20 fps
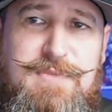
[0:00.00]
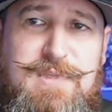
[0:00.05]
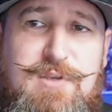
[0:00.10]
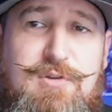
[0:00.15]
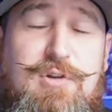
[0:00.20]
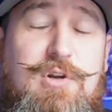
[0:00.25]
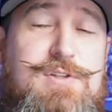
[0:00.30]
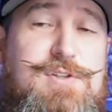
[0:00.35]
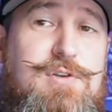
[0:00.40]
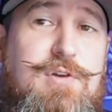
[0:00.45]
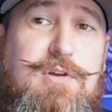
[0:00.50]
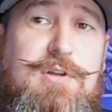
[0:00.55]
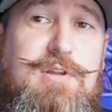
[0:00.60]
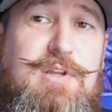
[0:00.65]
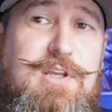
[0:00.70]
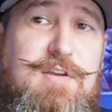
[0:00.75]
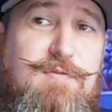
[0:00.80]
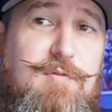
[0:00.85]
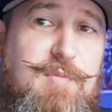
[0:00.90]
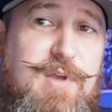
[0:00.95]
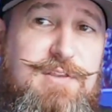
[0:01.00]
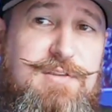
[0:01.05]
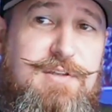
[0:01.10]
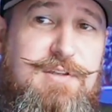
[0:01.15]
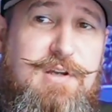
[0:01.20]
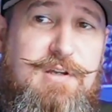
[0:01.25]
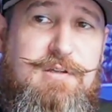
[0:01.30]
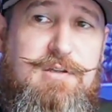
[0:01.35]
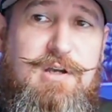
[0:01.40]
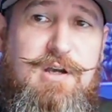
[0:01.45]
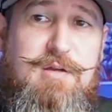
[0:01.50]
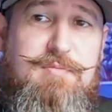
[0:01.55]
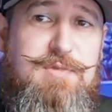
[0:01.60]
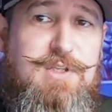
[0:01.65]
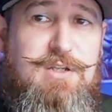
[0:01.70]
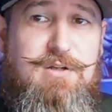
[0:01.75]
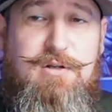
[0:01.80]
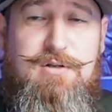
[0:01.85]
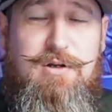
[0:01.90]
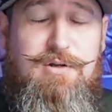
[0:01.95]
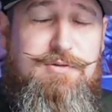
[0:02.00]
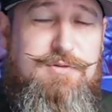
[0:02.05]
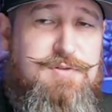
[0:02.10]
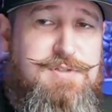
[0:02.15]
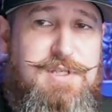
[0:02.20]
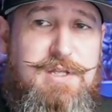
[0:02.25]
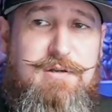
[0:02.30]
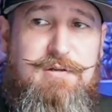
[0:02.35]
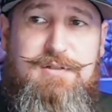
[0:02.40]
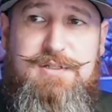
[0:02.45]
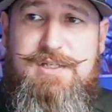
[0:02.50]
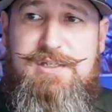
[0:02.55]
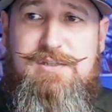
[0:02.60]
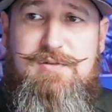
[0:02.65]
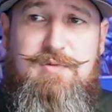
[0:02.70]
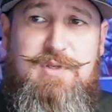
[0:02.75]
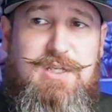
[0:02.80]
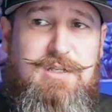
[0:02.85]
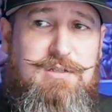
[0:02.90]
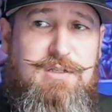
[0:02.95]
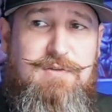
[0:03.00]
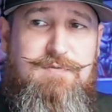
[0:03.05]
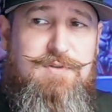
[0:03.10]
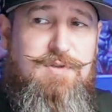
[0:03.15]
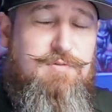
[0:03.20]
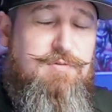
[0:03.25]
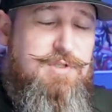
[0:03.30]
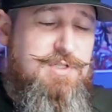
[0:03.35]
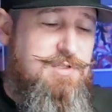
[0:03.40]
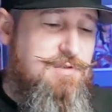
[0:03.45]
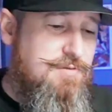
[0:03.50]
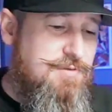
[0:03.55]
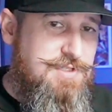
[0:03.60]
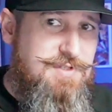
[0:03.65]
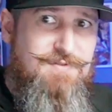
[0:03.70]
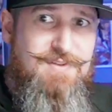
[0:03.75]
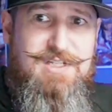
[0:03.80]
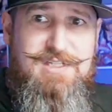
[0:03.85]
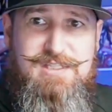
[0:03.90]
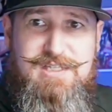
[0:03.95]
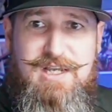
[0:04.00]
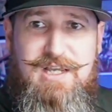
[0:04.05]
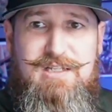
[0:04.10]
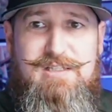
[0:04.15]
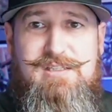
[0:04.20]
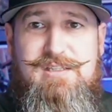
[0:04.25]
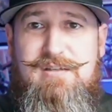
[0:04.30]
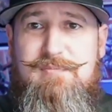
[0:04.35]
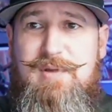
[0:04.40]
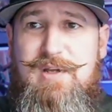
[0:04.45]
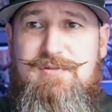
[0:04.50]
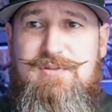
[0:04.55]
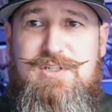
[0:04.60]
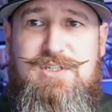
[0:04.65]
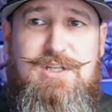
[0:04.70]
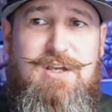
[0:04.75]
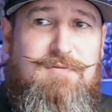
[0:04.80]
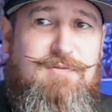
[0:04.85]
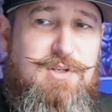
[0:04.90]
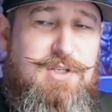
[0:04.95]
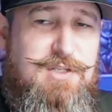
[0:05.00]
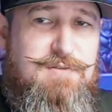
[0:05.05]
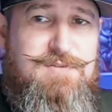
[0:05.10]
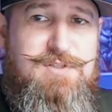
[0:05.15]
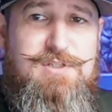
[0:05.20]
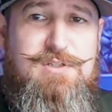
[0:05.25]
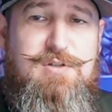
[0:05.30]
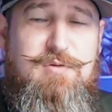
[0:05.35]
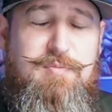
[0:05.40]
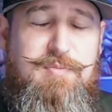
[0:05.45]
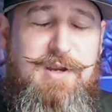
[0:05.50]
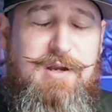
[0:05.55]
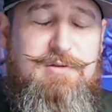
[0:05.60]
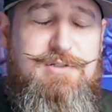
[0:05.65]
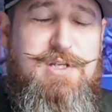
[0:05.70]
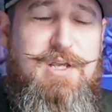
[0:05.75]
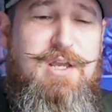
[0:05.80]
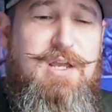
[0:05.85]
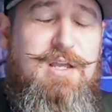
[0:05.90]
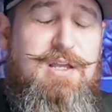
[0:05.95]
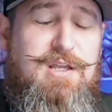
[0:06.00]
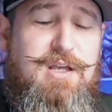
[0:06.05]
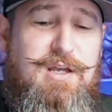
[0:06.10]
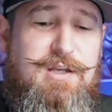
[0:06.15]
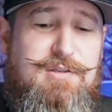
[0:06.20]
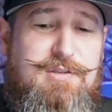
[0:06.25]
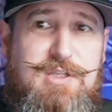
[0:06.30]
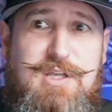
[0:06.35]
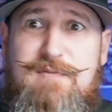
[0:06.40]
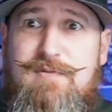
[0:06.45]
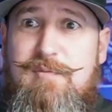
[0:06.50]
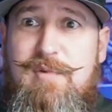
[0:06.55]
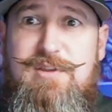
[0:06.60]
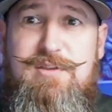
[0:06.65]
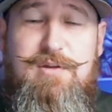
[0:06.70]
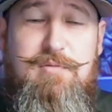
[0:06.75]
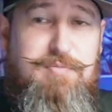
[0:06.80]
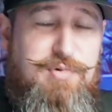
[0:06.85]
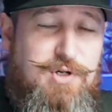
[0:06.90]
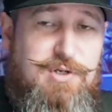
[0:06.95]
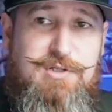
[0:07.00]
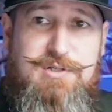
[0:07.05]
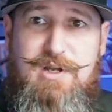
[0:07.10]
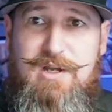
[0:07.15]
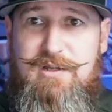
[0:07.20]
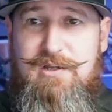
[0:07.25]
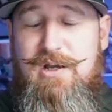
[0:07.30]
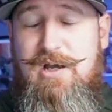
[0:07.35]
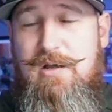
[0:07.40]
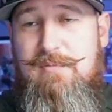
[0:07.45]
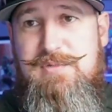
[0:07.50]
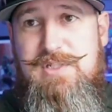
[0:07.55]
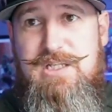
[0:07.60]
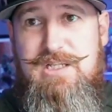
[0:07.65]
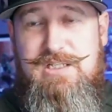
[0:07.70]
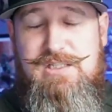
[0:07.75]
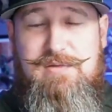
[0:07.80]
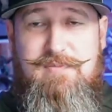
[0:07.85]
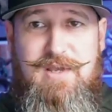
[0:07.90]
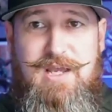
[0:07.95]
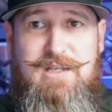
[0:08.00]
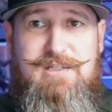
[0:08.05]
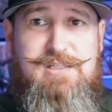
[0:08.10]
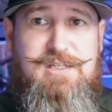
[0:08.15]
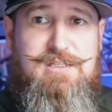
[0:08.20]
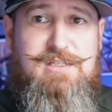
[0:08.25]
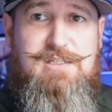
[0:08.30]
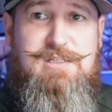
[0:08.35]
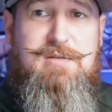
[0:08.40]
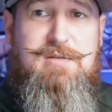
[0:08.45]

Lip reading: You can also go to thegivermethod.com, get on our newsletter list so we can give you exclusive insights about discovering gifts and superpowers. GiverMethodBook.com to get some access to